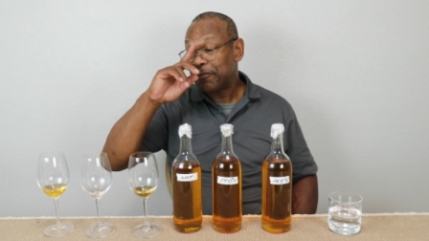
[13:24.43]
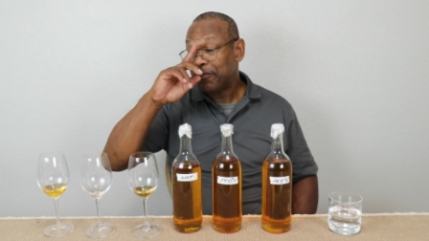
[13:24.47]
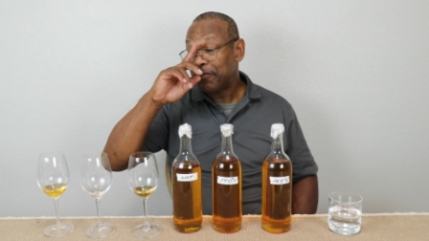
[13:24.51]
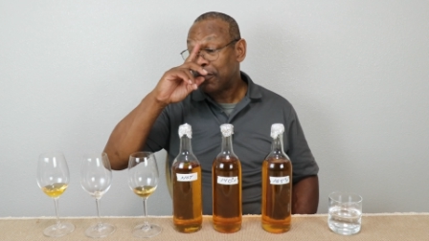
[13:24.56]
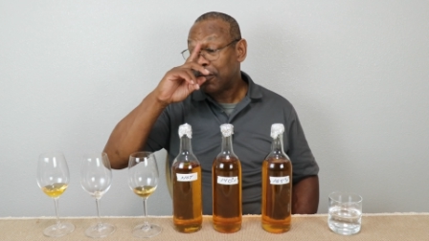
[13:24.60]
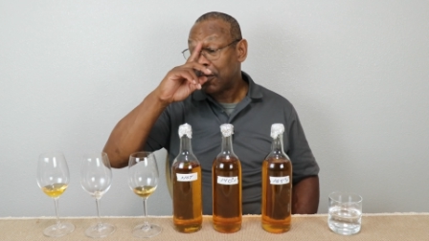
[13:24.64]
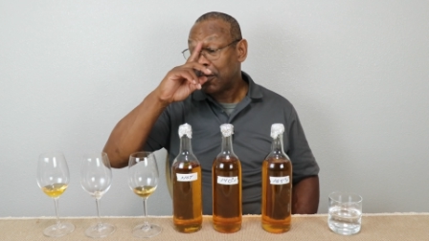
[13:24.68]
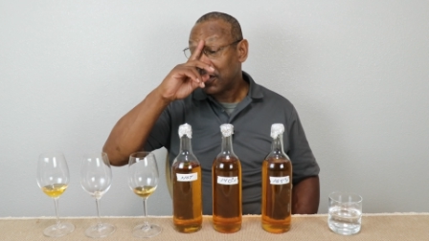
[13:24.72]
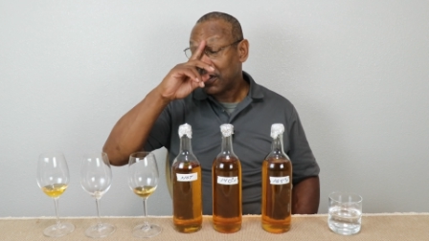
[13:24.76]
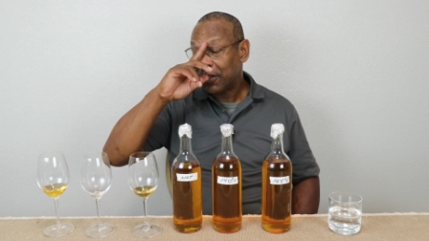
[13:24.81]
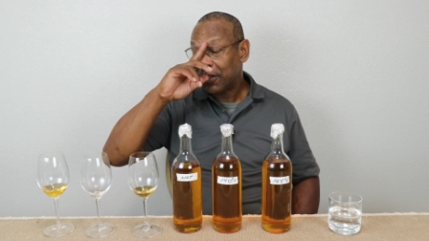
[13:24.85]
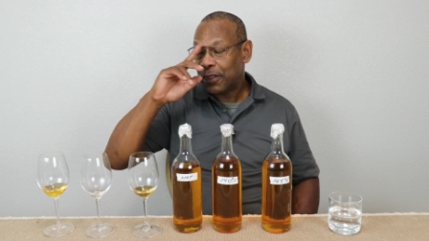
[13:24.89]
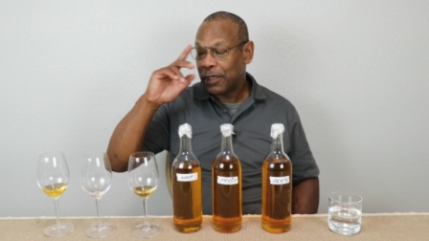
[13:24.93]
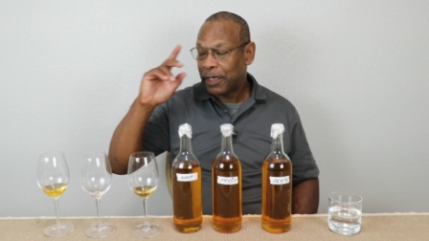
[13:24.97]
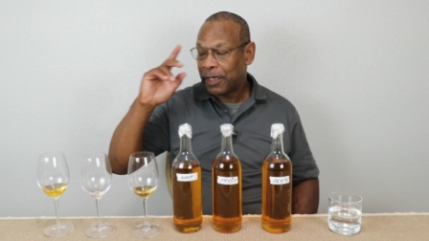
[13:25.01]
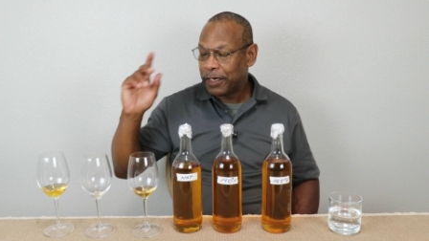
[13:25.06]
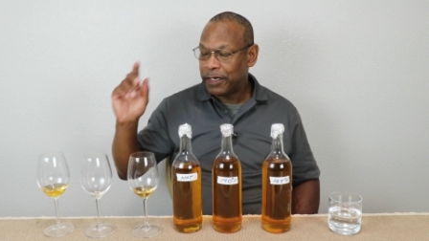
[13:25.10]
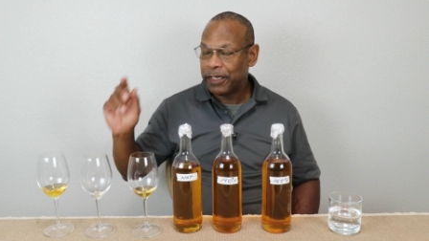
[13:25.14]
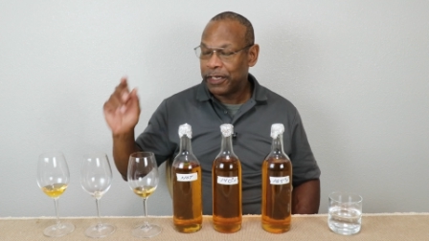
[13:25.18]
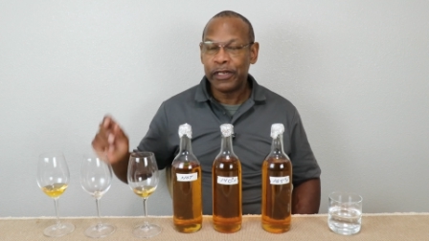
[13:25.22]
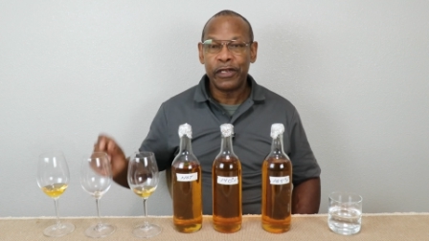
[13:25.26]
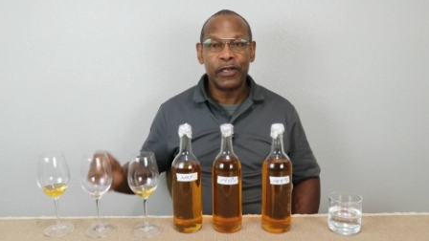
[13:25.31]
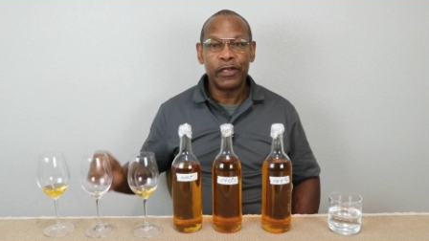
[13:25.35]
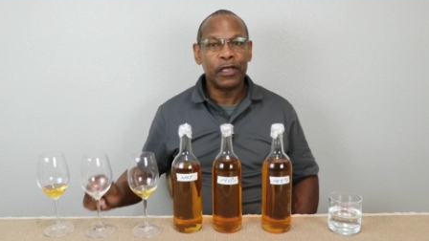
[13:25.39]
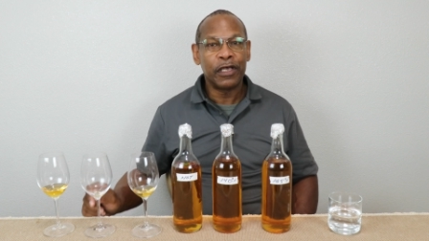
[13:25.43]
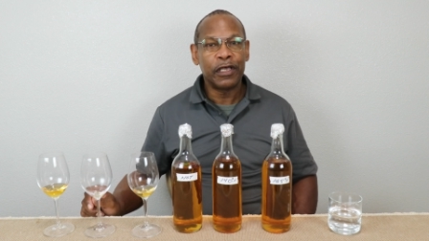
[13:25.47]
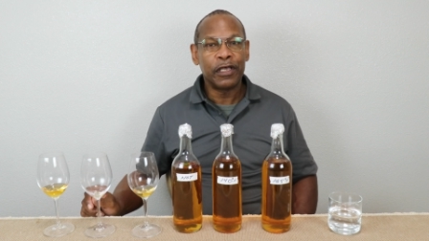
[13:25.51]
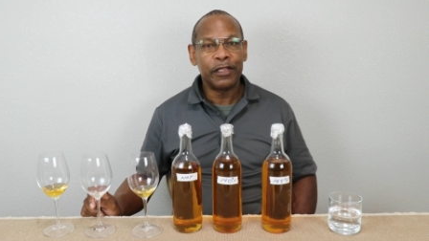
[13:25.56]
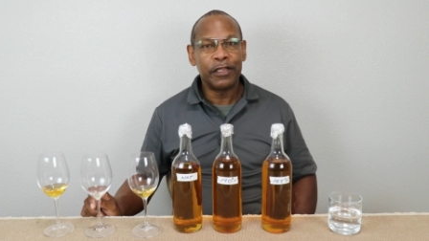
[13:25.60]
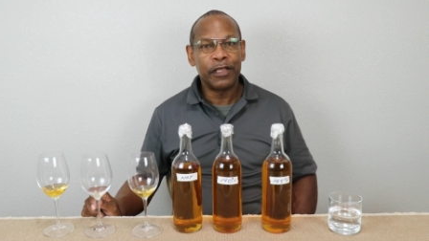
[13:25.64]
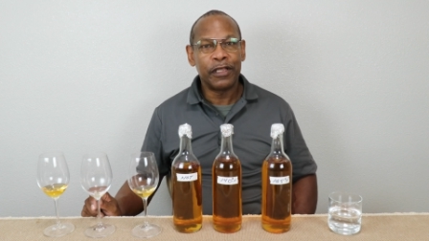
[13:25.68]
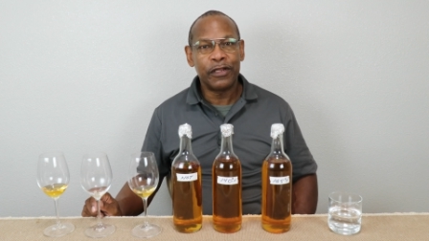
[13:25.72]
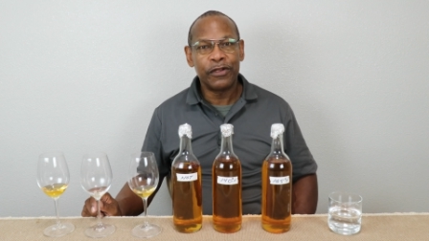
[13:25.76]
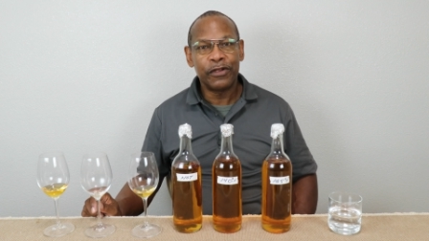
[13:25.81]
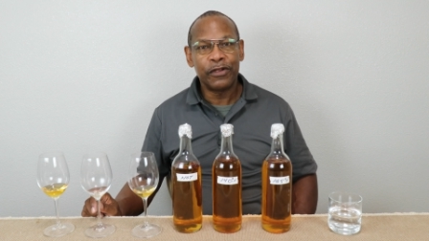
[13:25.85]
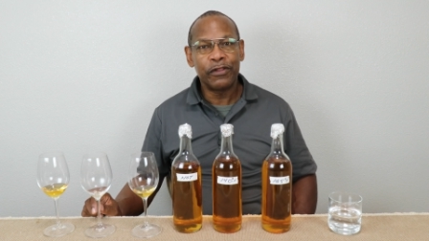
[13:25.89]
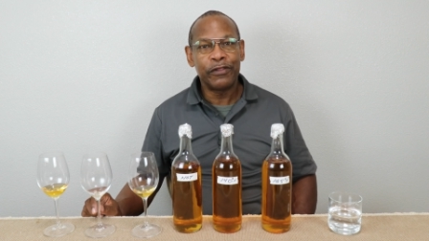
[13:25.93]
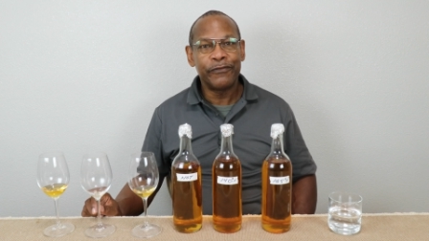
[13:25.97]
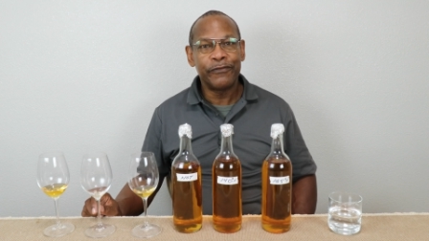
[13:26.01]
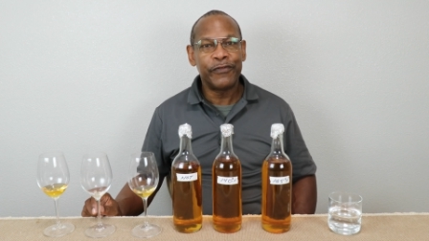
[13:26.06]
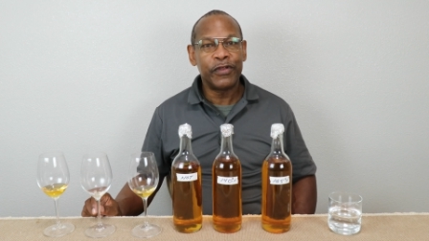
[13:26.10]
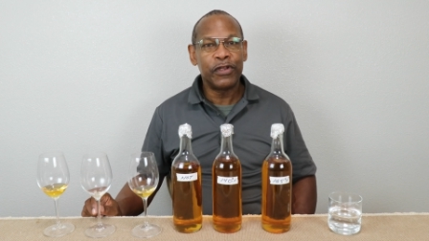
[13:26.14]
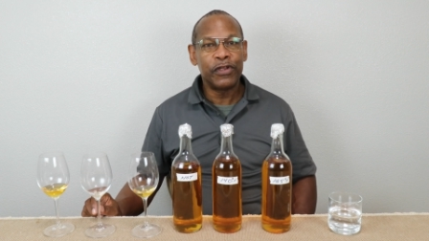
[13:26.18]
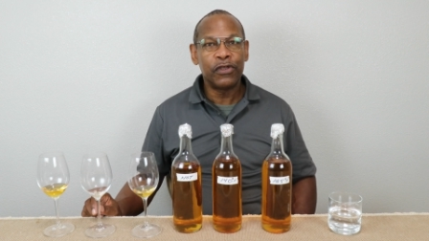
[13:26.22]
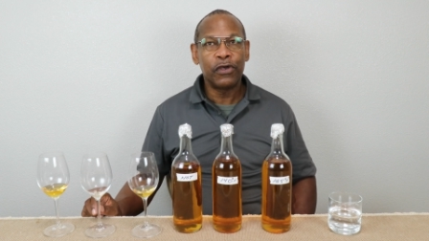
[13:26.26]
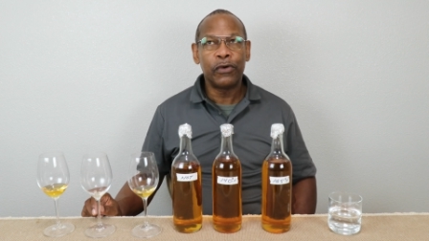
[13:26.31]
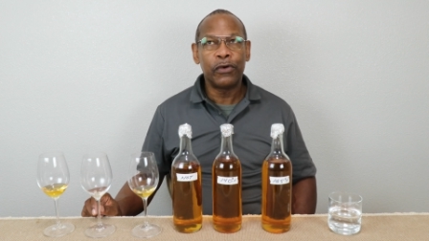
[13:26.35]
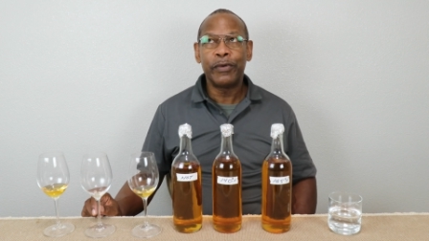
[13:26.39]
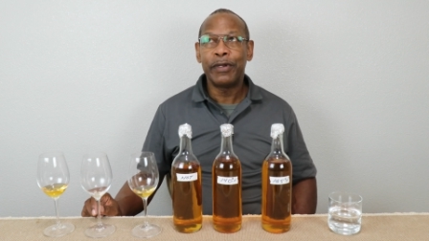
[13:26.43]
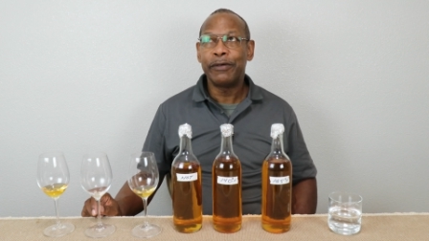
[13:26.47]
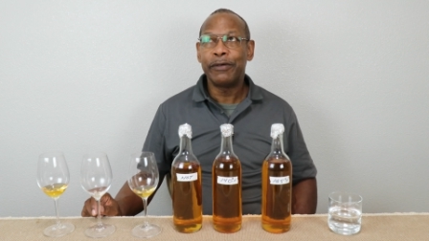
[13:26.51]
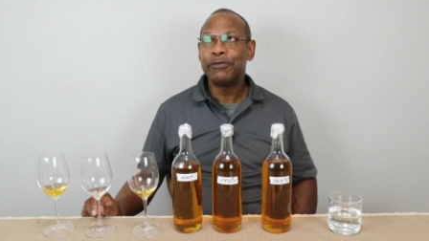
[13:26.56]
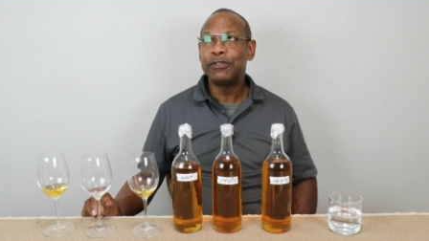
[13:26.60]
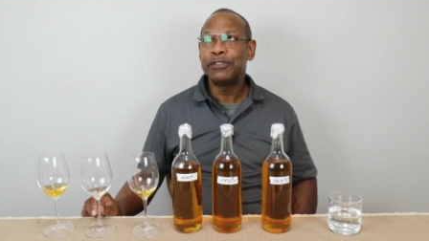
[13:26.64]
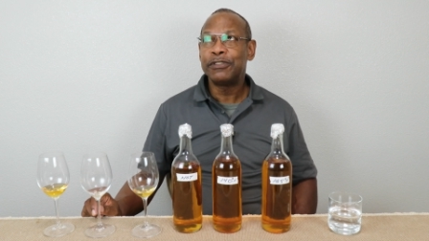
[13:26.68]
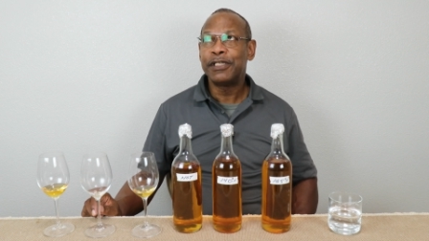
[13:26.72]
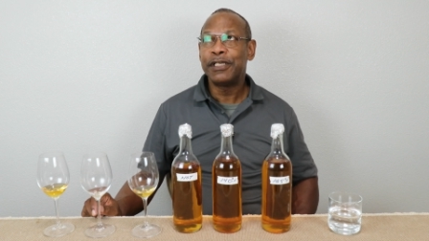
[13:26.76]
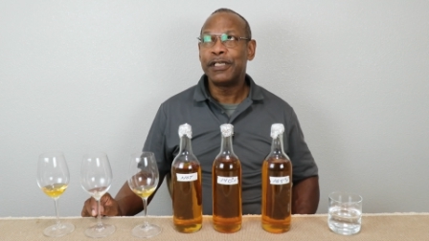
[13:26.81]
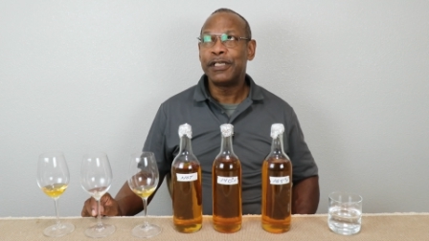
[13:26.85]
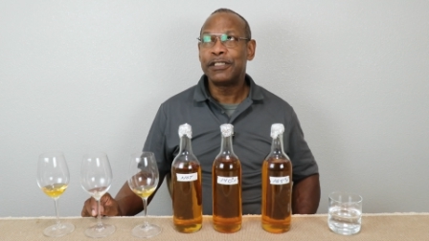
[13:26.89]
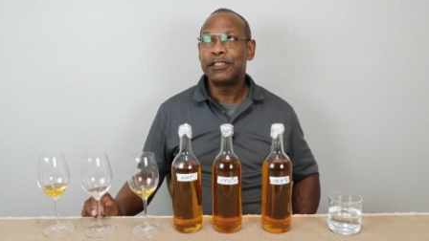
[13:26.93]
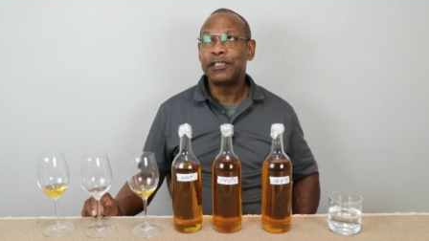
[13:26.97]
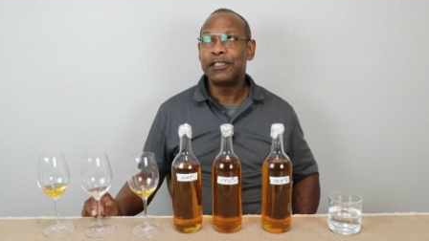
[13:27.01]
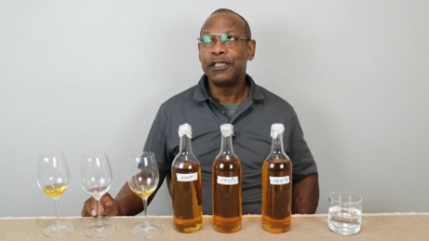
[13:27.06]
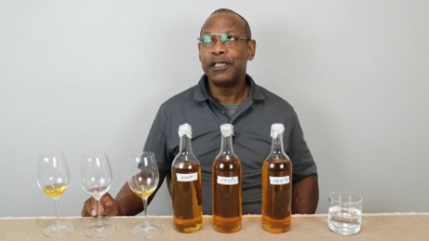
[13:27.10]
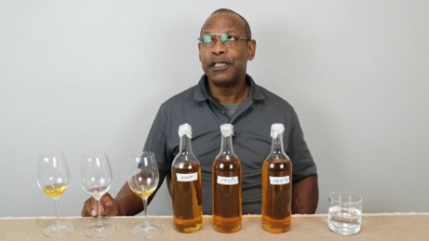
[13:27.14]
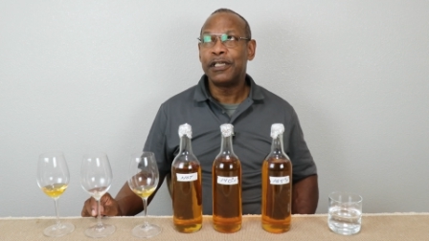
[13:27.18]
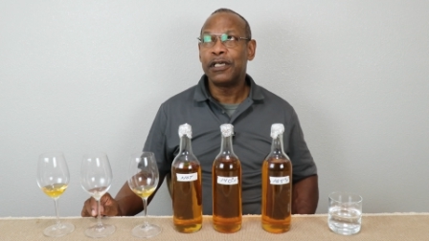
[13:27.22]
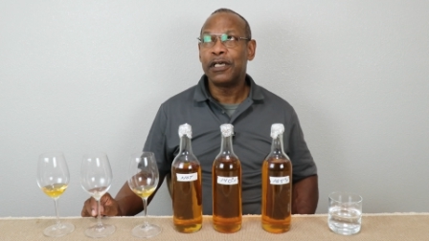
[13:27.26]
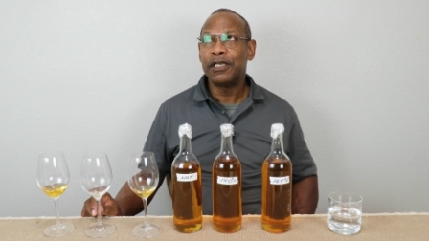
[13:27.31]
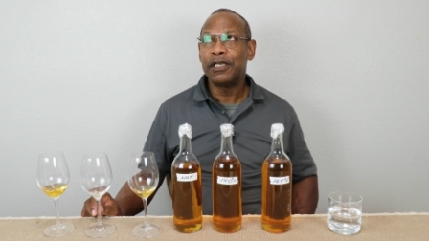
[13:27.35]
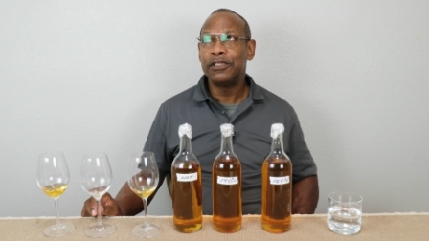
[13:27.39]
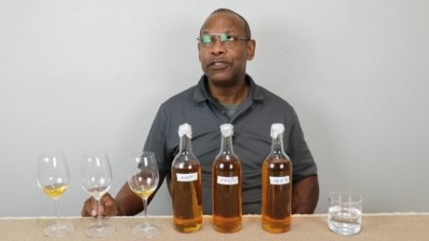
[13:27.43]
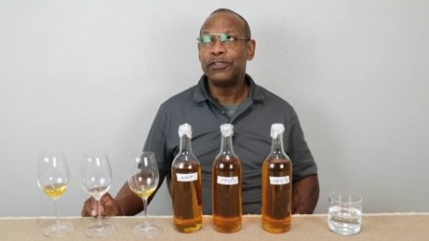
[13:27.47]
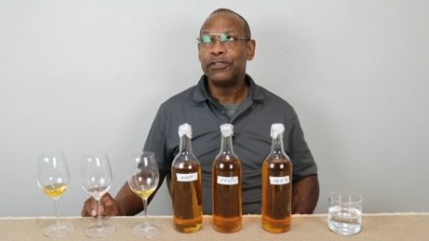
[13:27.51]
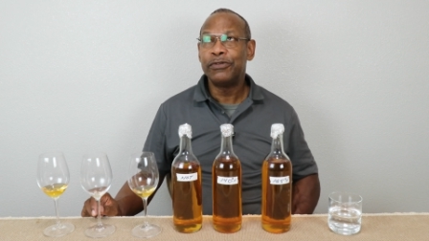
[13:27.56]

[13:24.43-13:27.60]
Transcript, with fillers: I think I did another video when I was tasting